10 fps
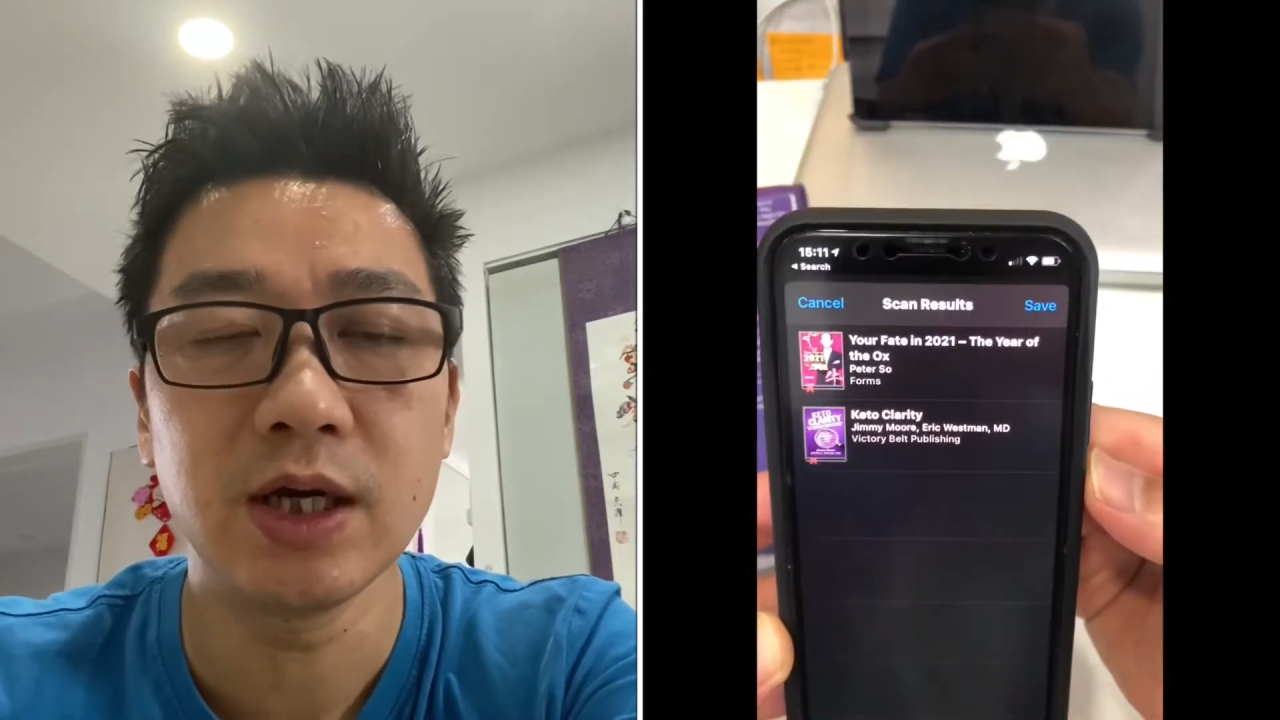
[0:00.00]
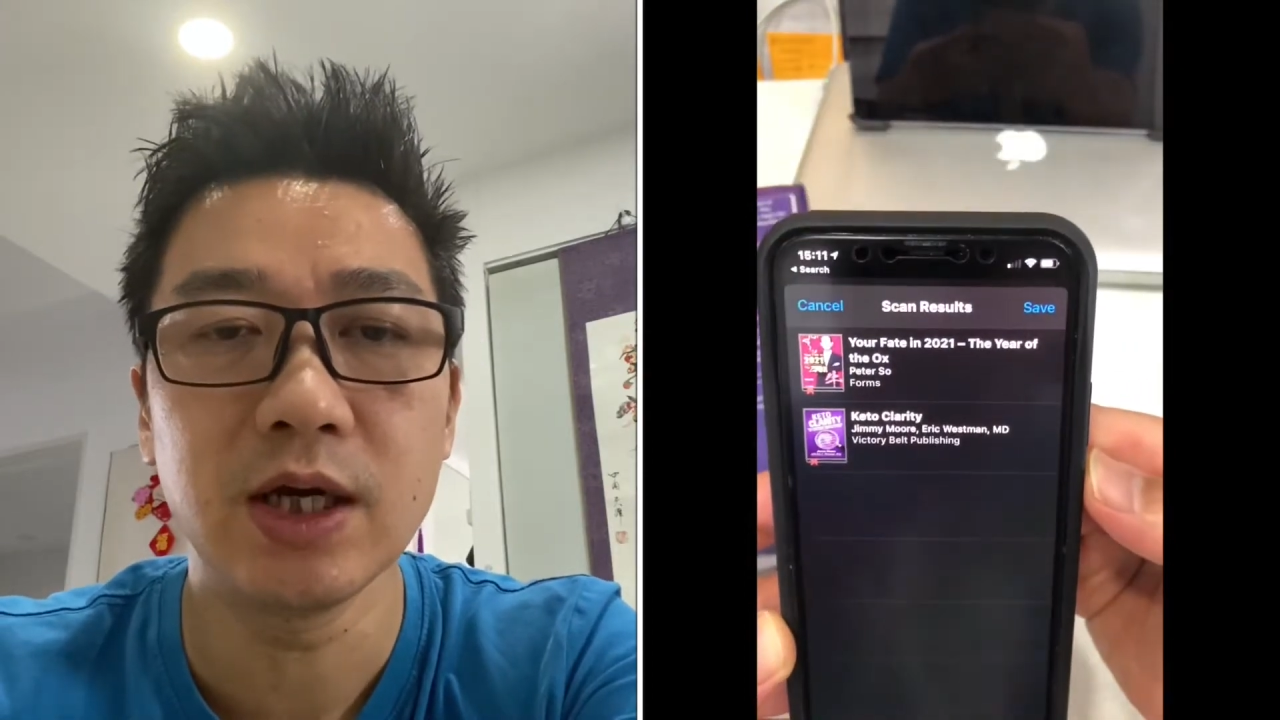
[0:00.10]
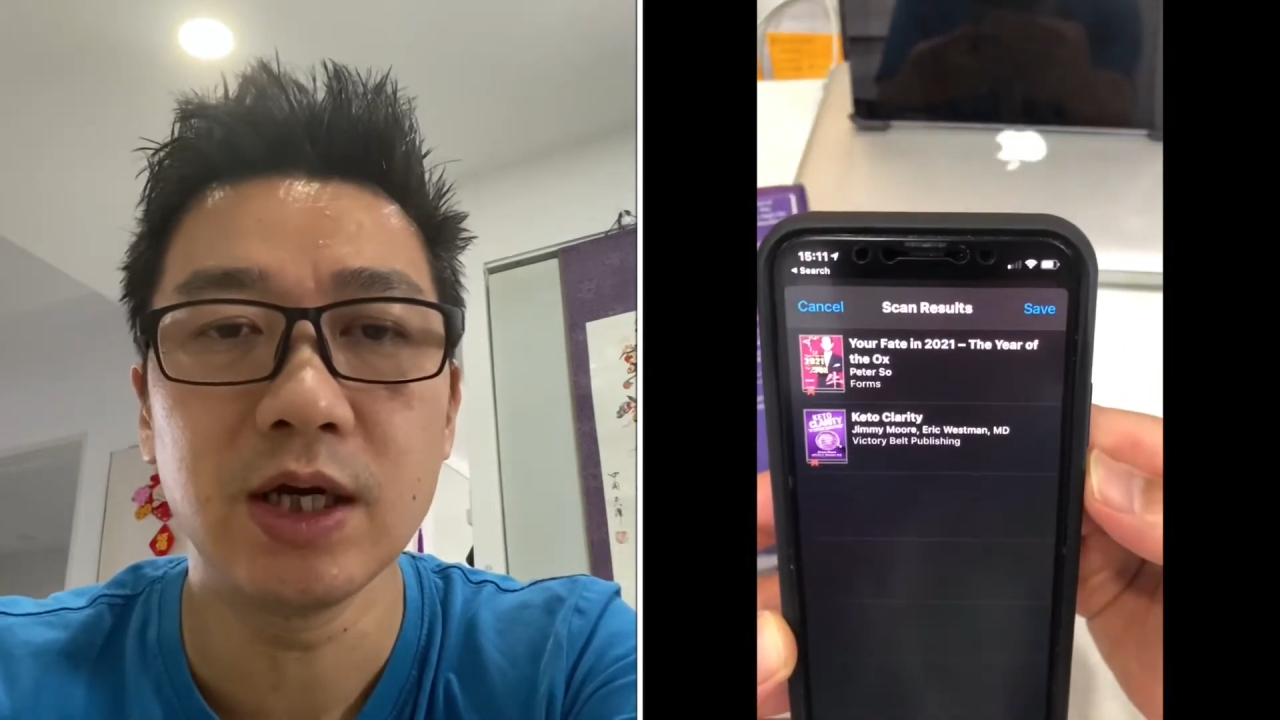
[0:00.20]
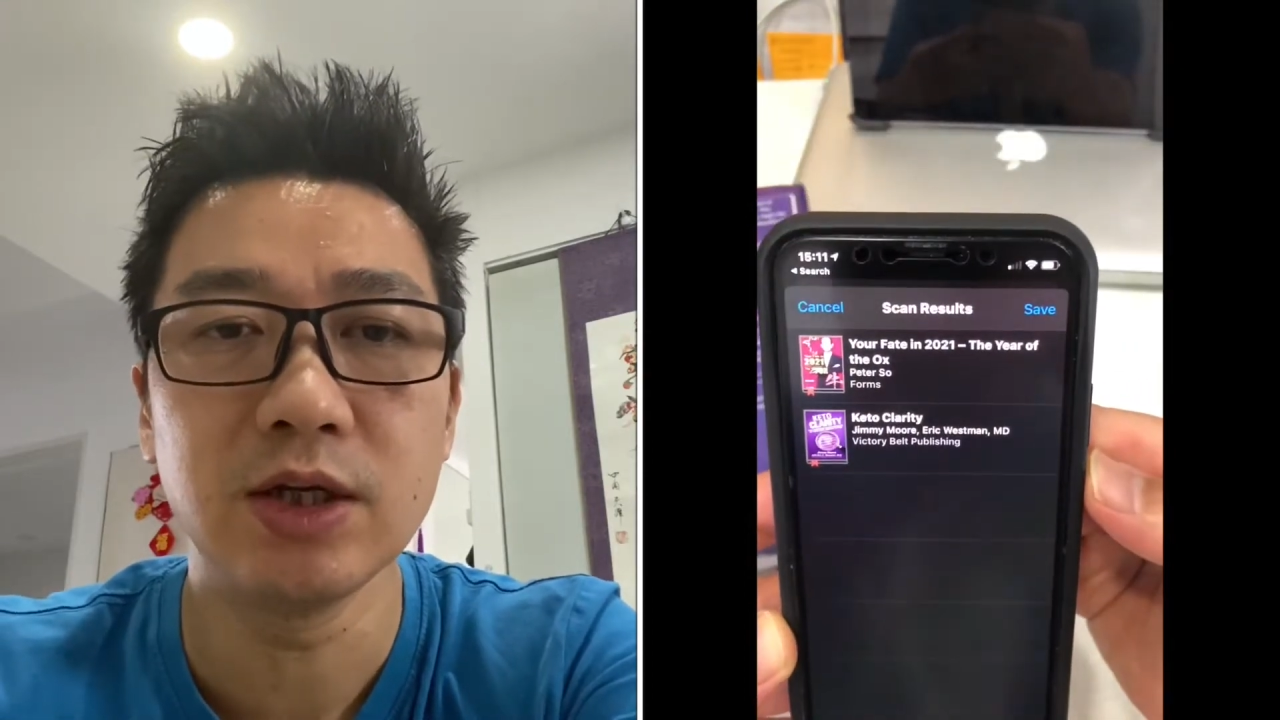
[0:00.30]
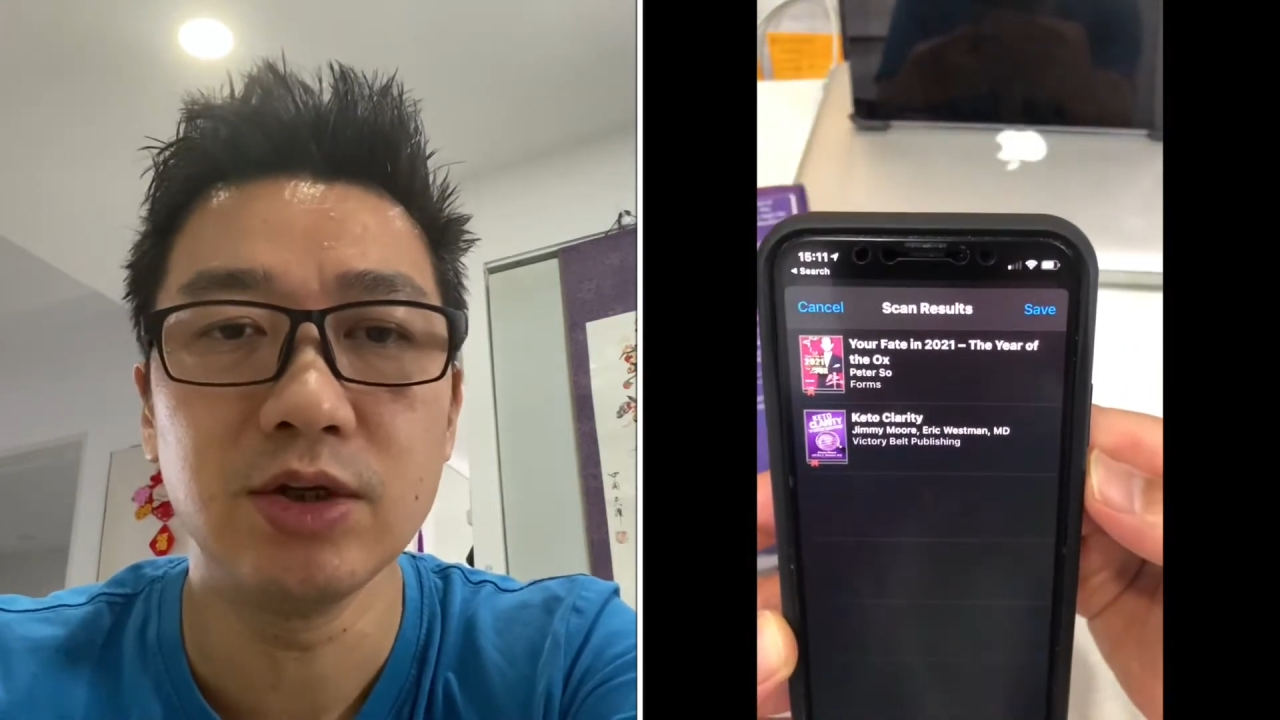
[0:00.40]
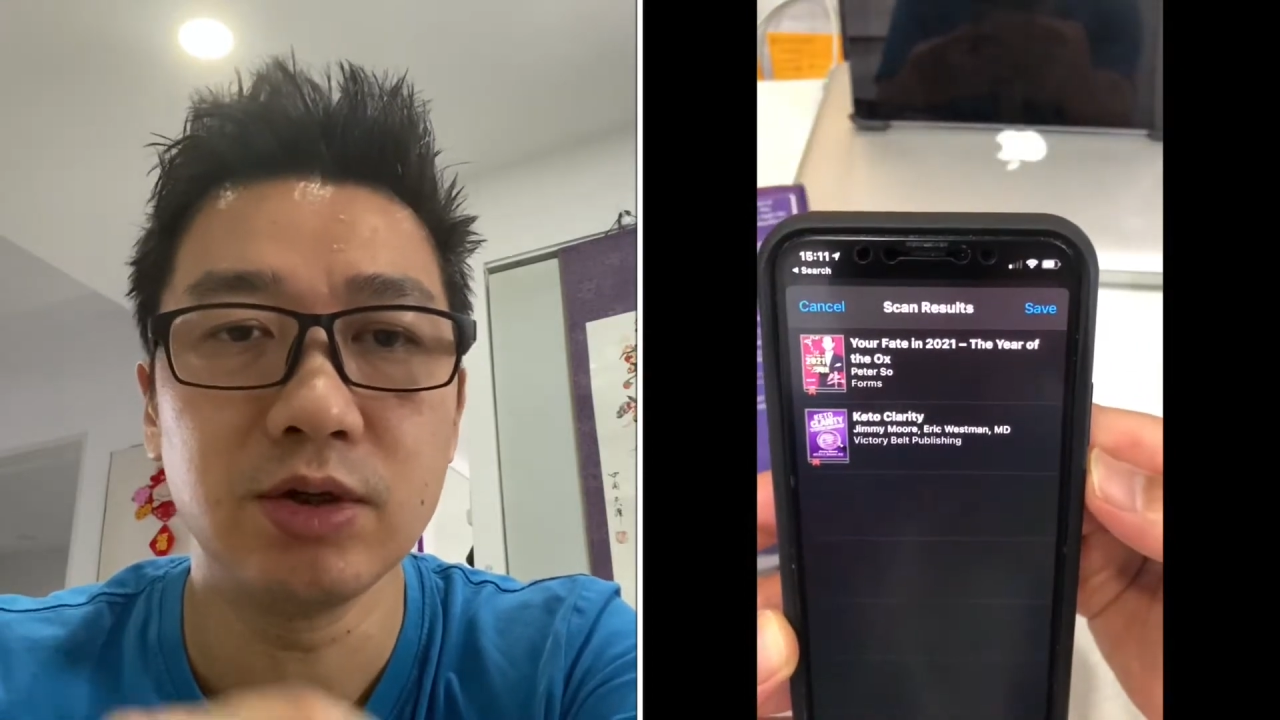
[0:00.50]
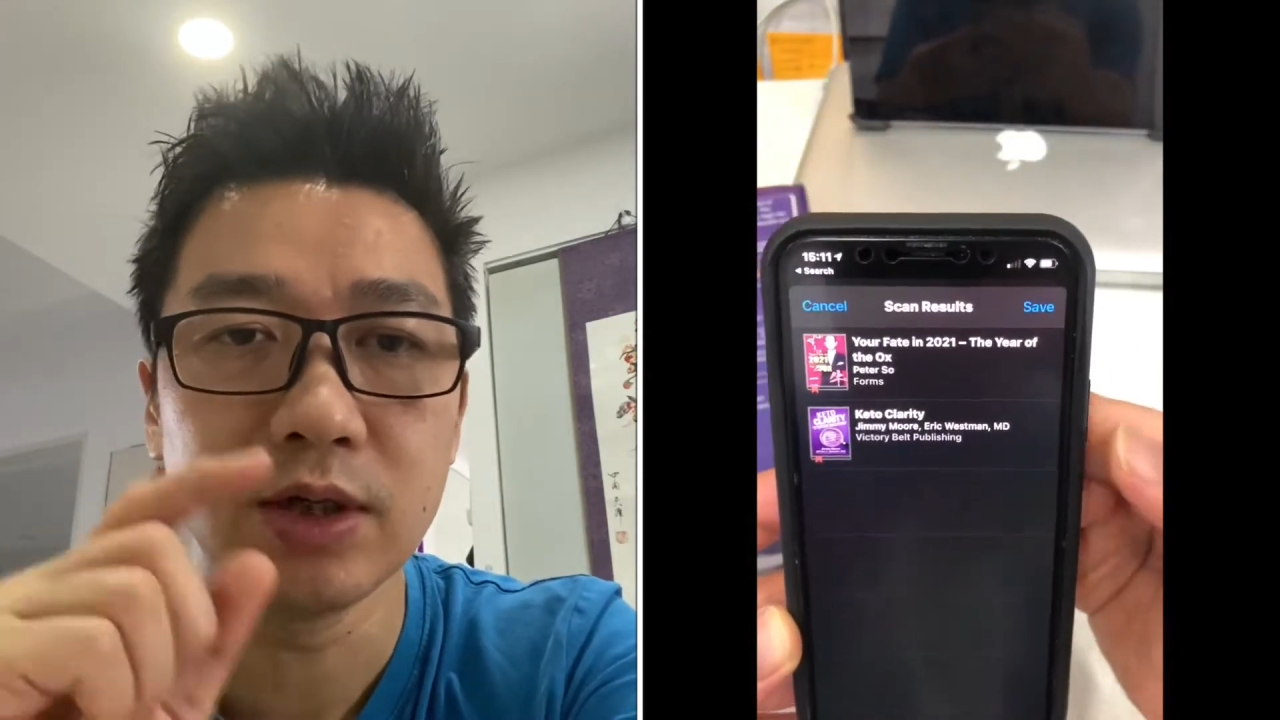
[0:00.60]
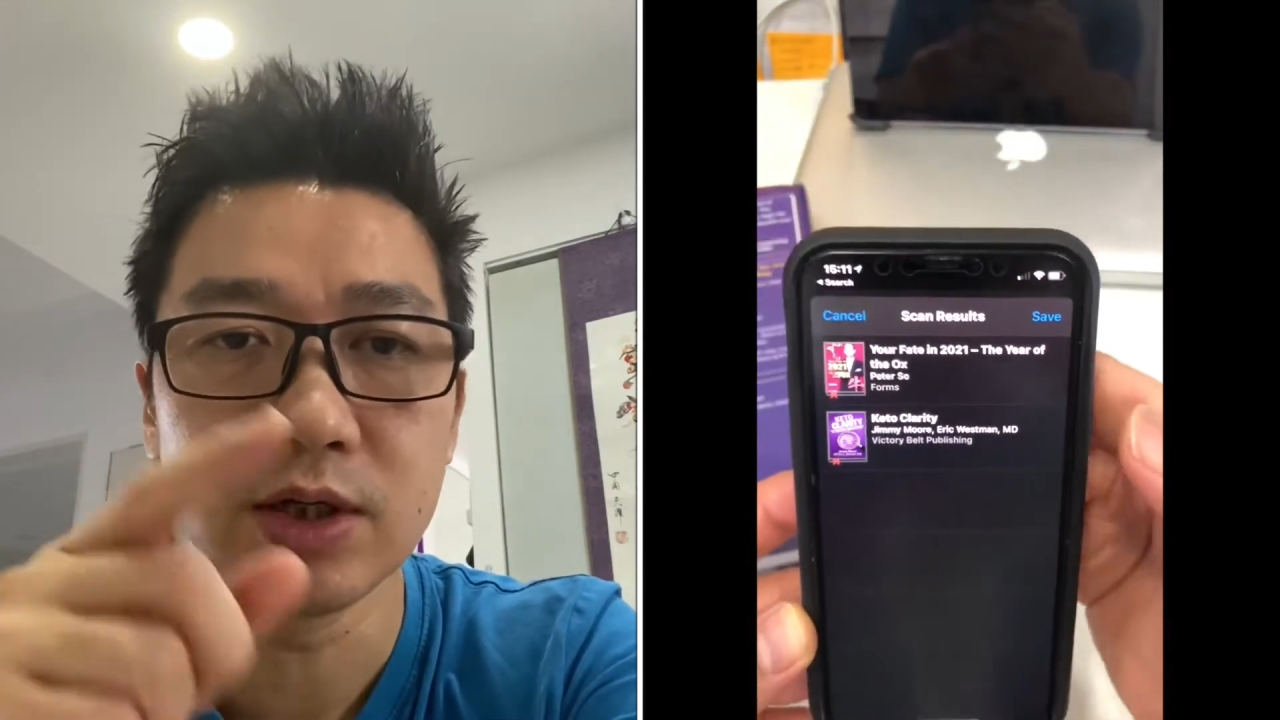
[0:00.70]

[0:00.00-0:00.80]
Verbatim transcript: and you can